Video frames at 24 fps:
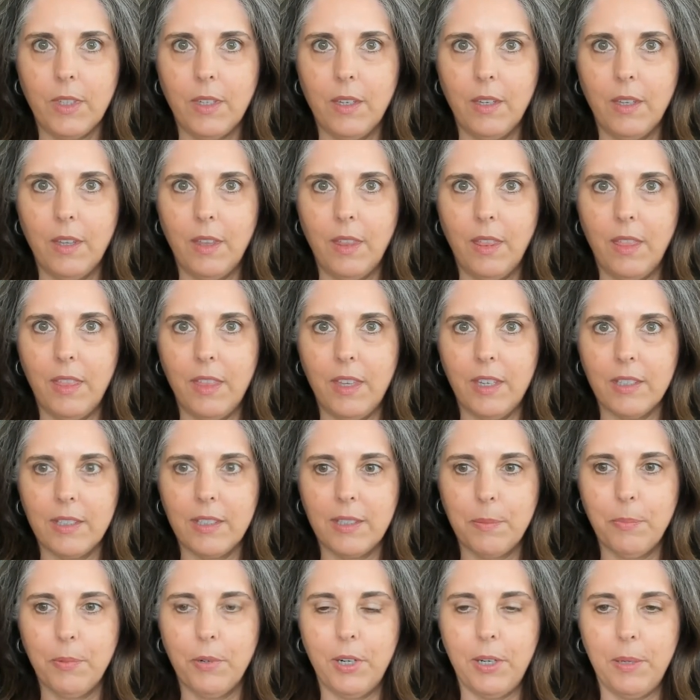this
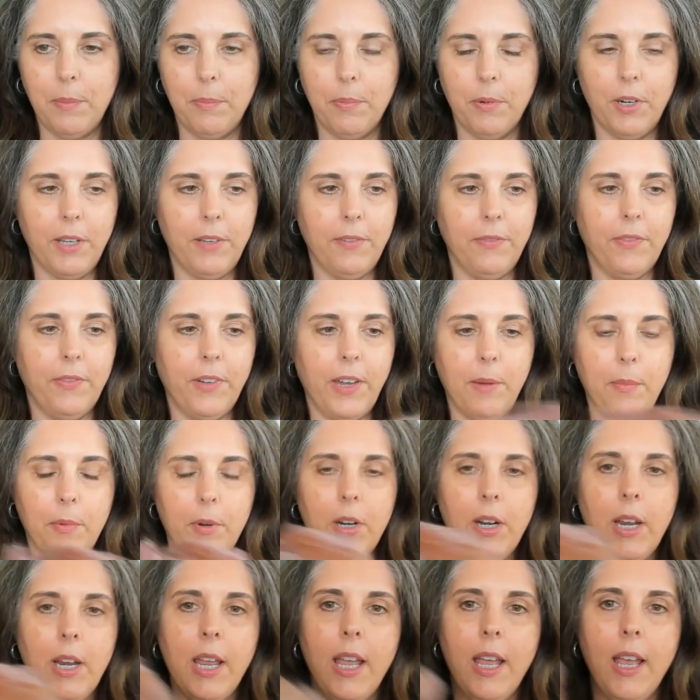pretty fiber.
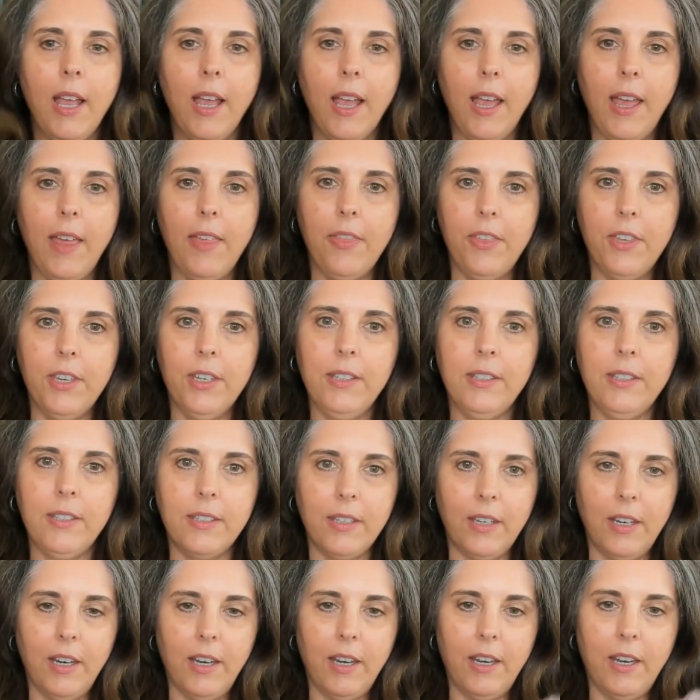And this
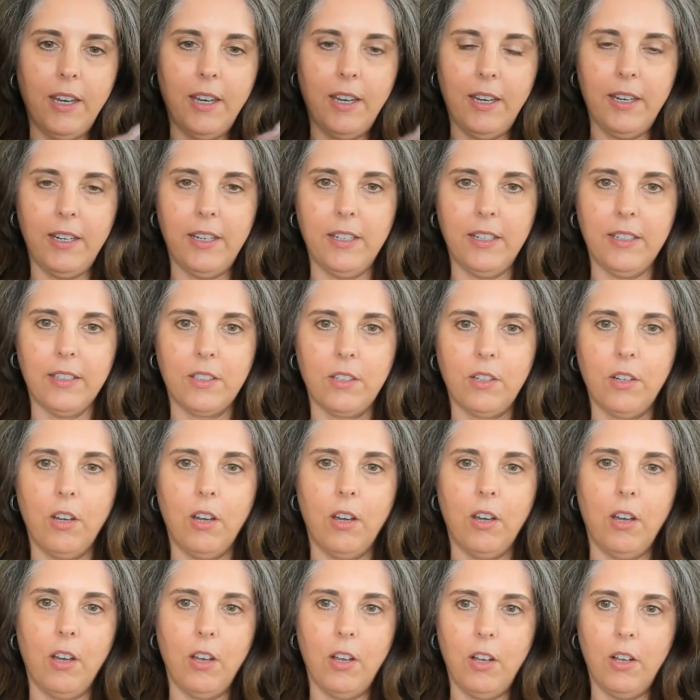is
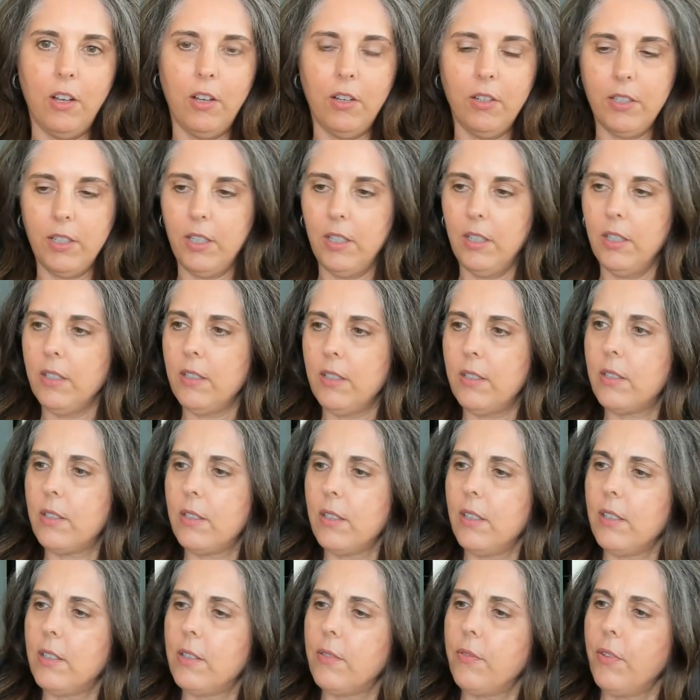called, and this,
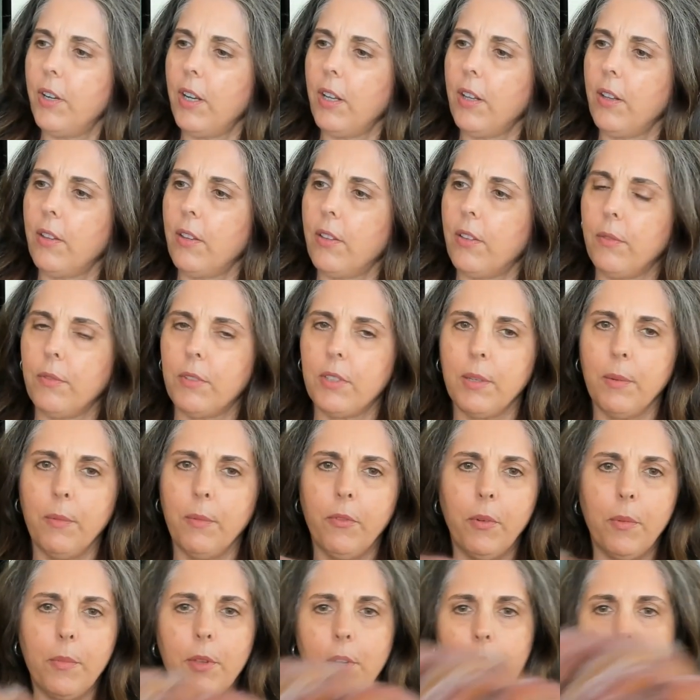it's funny, some of
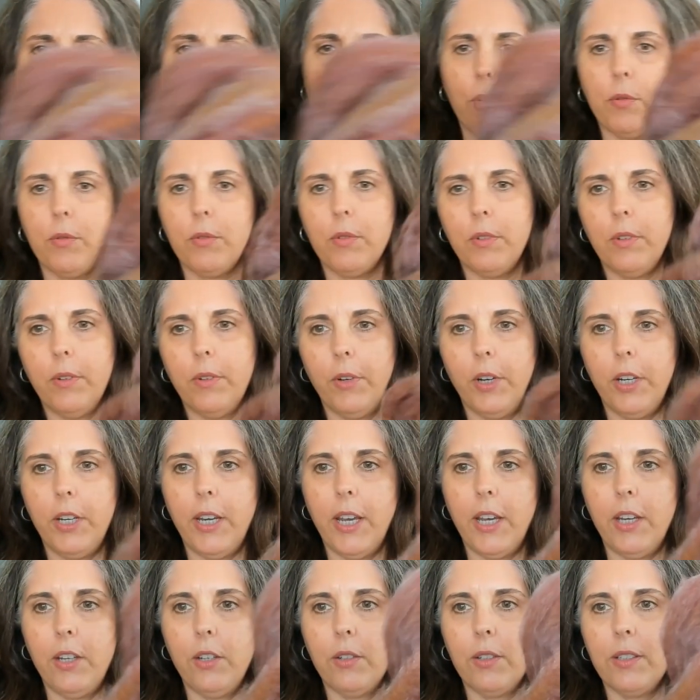them they're more, well, yeah,
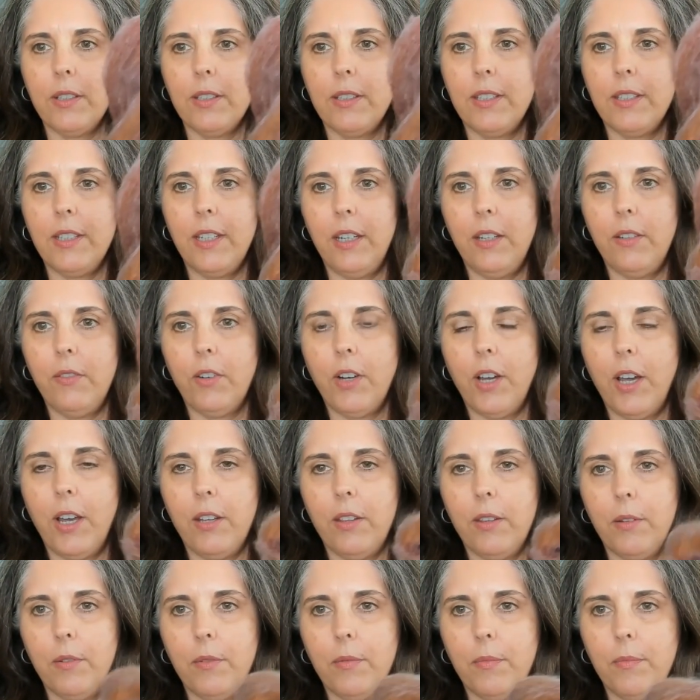you can see you've
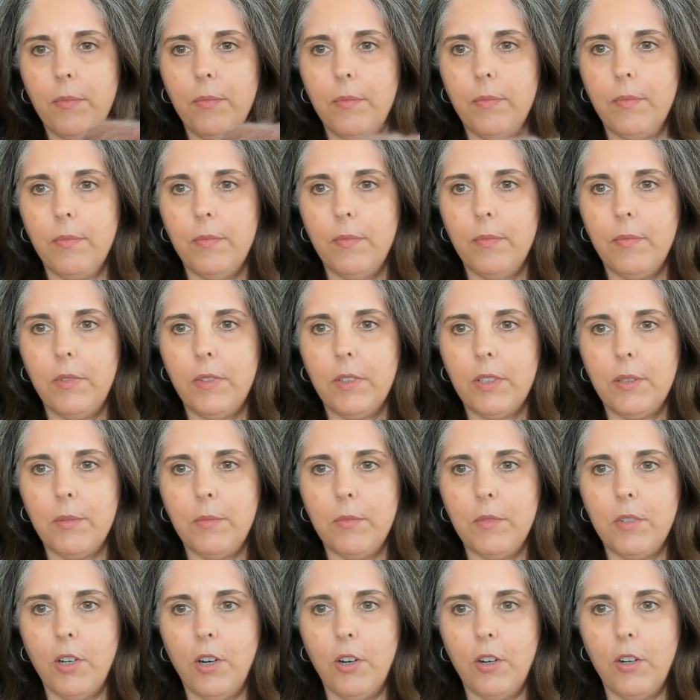got some
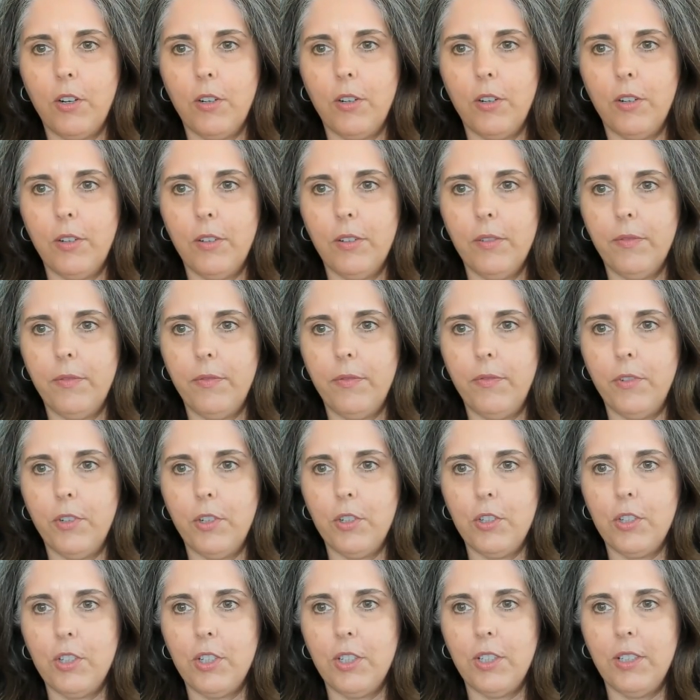darker
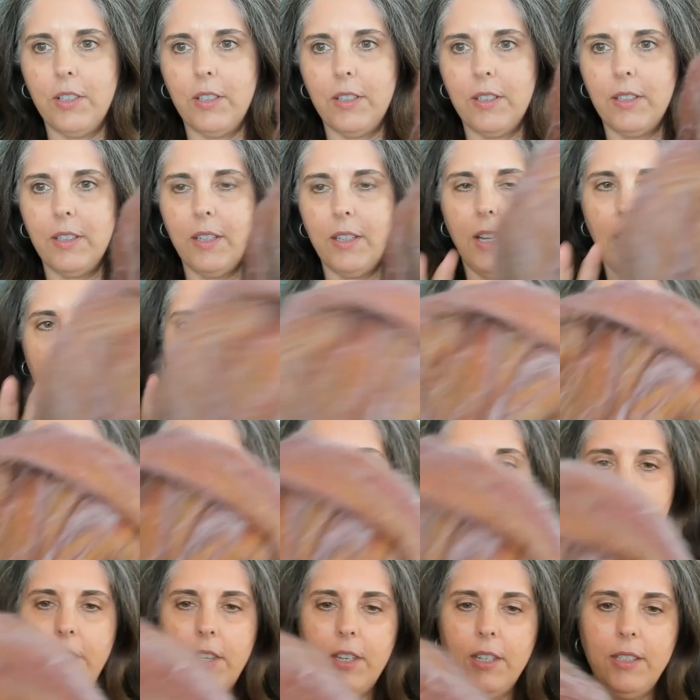versions.
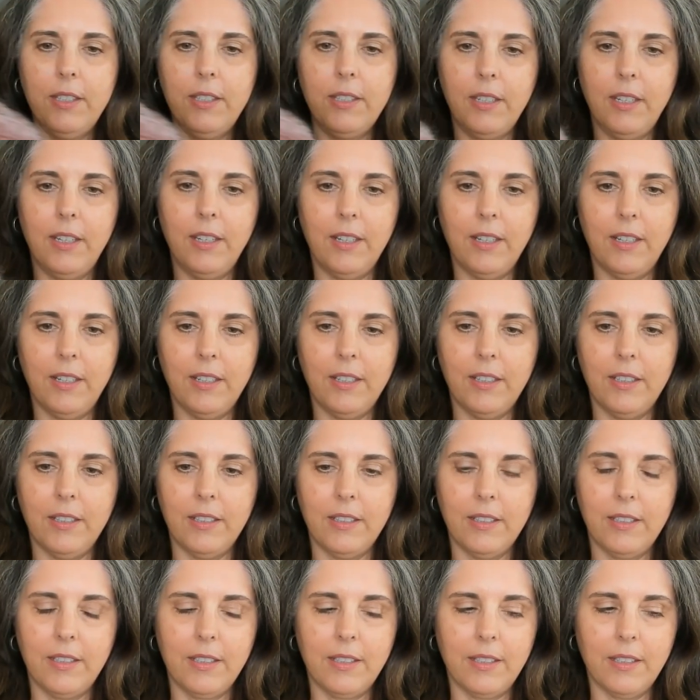This
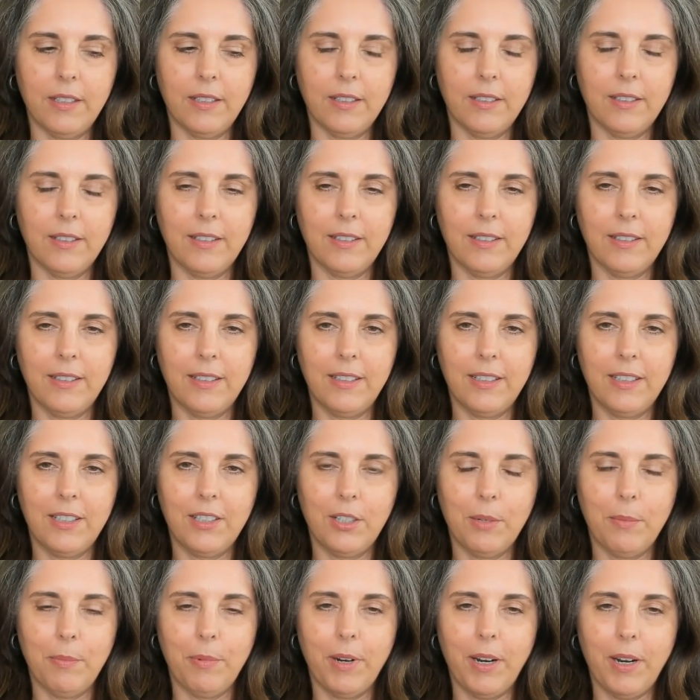is I should
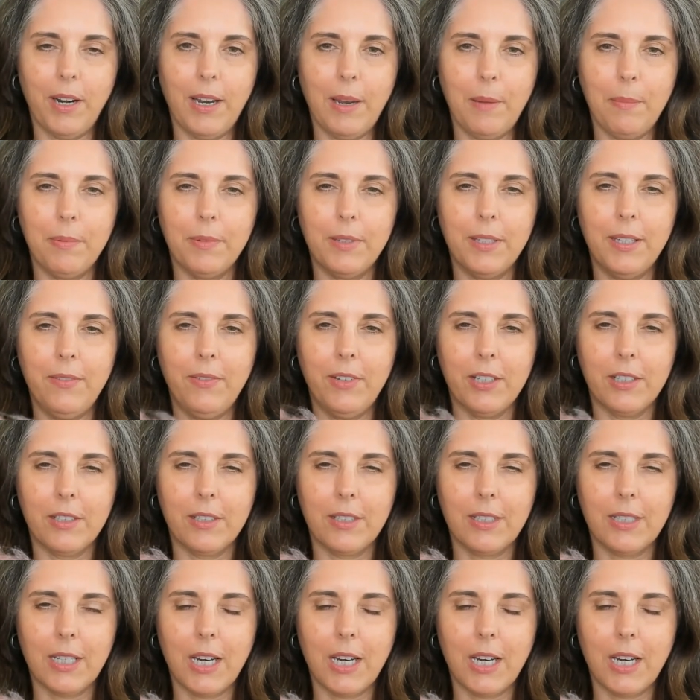have brought it, I believe it's